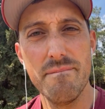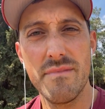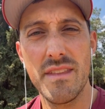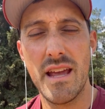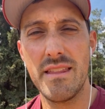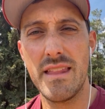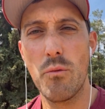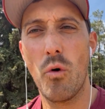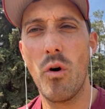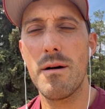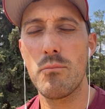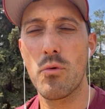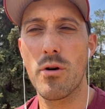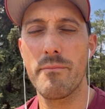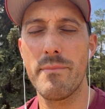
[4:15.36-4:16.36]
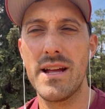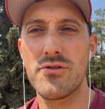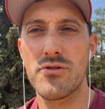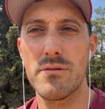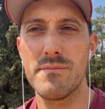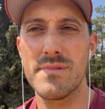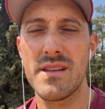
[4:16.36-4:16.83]
and they want more
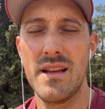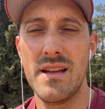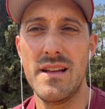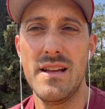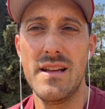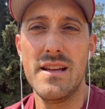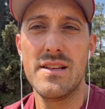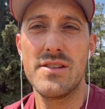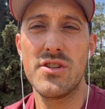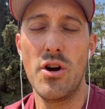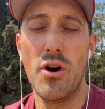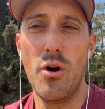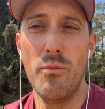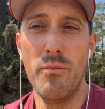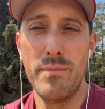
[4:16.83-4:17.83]
bedrooms. So